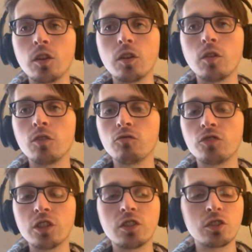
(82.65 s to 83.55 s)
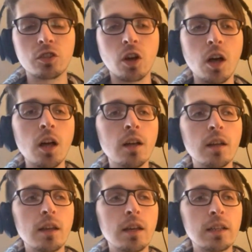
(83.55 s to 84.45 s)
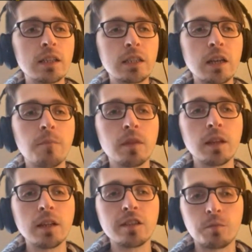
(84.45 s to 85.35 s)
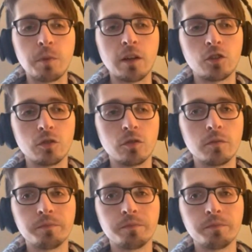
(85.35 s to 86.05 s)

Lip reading: you just saw something special.